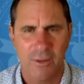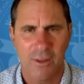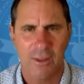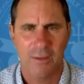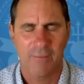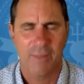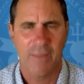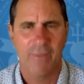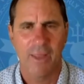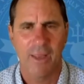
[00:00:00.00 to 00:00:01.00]

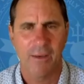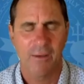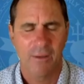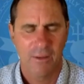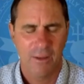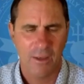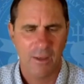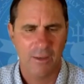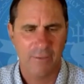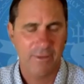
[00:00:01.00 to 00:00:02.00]
and then
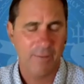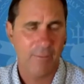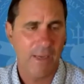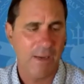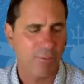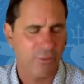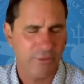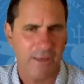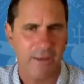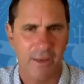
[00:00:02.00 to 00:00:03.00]
a team out
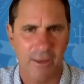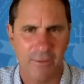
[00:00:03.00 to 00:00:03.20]
protecting